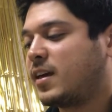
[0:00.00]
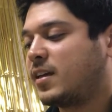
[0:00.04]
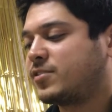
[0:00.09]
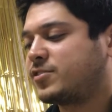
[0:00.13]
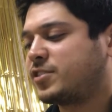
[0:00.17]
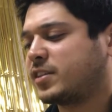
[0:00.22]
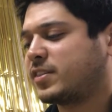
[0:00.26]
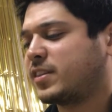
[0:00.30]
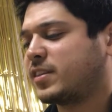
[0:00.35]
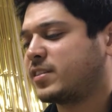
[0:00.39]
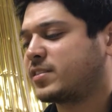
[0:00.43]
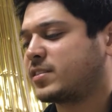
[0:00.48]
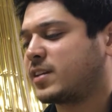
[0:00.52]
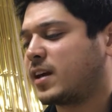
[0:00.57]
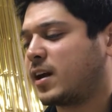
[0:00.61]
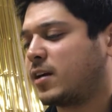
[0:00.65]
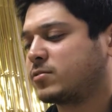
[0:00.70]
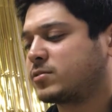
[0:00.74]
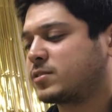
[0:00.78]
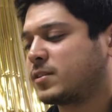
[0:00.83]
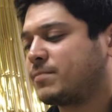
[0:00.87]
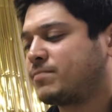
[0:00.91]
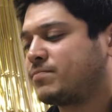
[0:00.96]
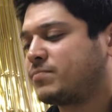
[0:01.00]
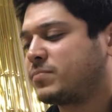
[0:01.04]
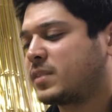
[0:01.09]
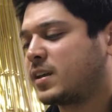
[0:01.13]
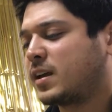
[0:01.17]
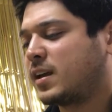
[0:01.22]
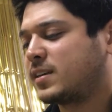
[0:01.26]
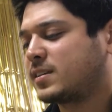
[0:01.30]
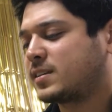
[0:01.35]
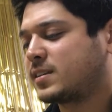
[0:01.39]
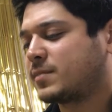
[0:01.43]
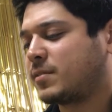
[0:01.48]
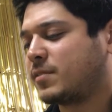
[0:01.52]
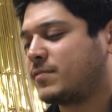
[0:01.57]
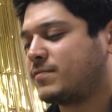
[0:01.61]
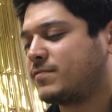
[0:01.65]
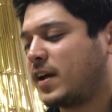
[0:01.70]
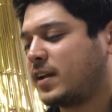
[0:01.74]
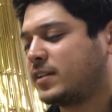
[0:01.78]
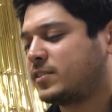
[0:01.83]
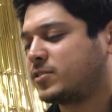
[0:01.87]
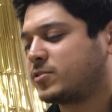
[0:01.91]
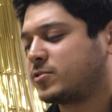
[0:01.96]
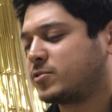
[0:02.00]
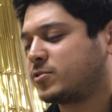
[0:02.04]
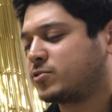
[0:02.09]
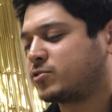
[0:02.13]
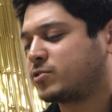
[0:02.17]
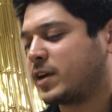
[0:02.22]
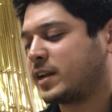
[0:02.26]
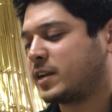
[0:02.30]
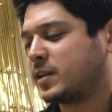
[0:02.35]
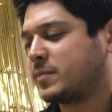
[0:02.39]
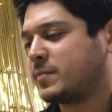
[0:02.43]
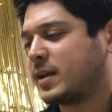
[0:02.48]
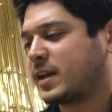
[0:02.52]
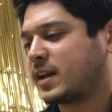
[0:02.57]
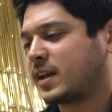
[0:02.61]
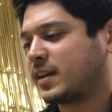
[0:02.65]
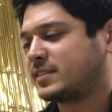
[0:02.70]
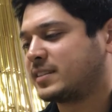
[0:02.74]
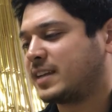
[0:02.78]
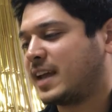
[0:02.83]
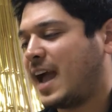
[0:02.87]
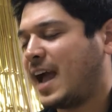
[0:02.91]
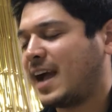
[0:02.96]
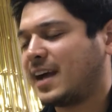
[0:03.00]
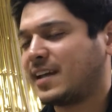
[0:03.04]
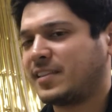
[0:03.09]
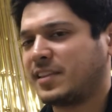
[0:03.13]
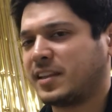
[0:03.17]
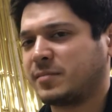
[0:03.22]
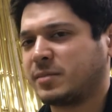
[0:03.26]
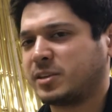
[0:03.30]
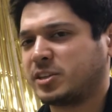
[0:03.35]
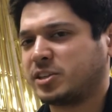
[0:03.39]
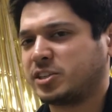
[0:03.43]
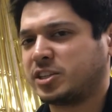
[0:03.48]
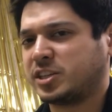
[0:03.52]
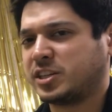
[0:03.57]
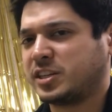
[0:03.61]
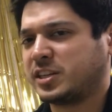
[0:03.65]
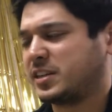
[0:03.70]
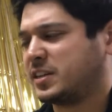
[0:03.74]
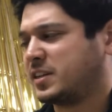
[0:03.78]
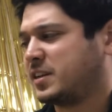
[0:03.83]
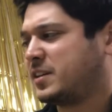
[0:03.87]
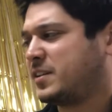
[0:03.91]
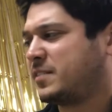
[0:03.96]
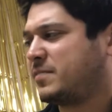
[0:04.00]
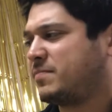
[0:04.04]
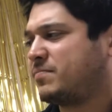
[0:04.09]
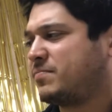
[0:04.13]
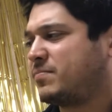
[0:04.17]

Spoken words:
Check this out. Some inventor is trying to make a tackling machine.